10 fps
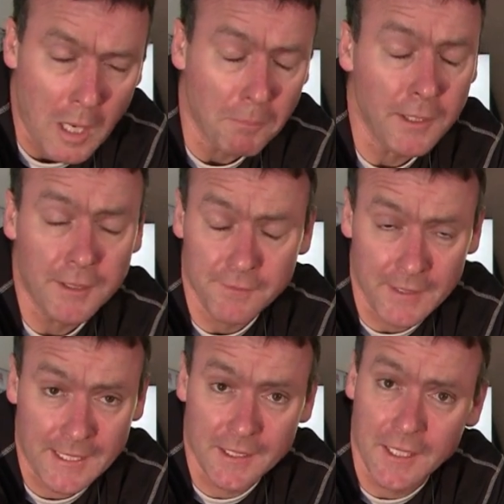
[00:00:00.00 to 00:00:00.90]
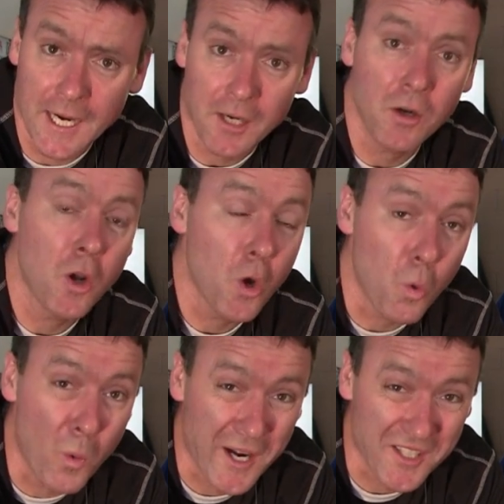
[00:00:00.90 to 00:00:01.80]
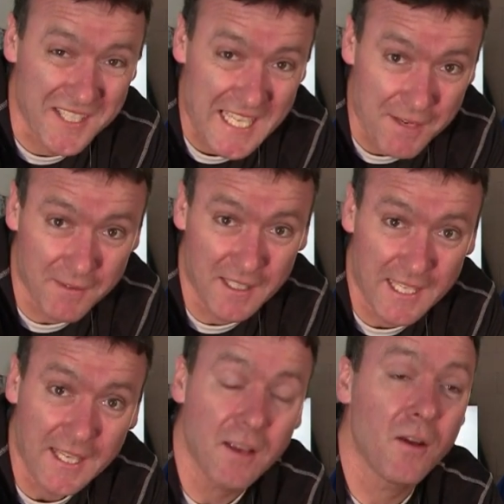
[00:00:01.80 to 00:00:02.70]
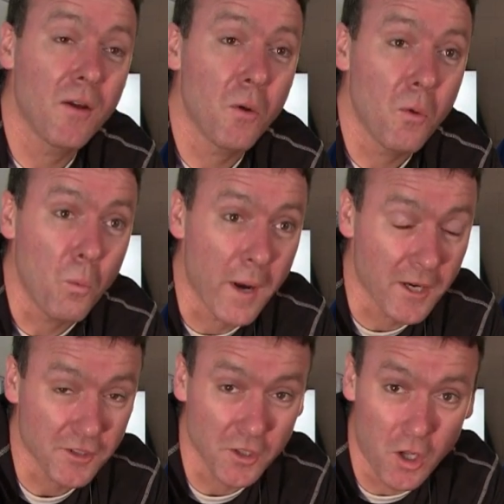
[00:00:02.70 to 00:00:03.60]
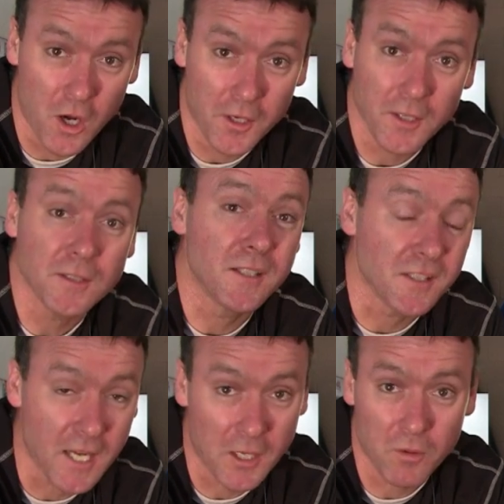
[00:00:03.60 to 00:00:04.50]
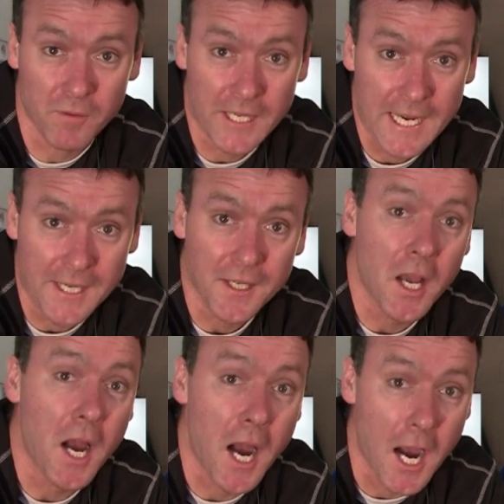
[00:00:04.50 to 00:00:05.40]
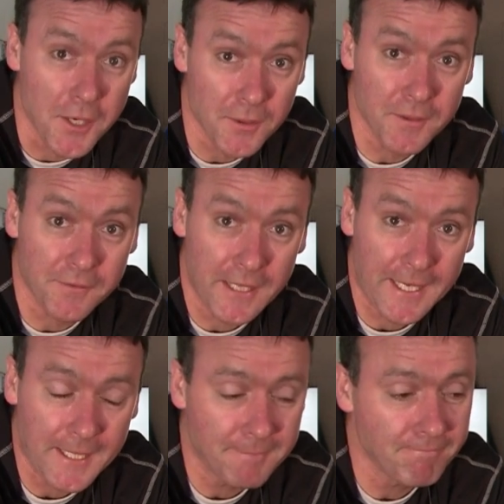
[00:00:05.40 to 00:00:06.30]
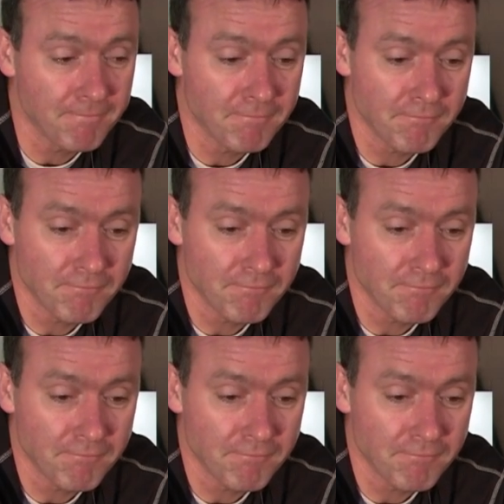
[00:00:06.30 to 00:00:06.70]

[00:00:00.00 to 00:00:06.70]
Properly inflated tire wears evenly, wears longer, does not overheat. Underinflated,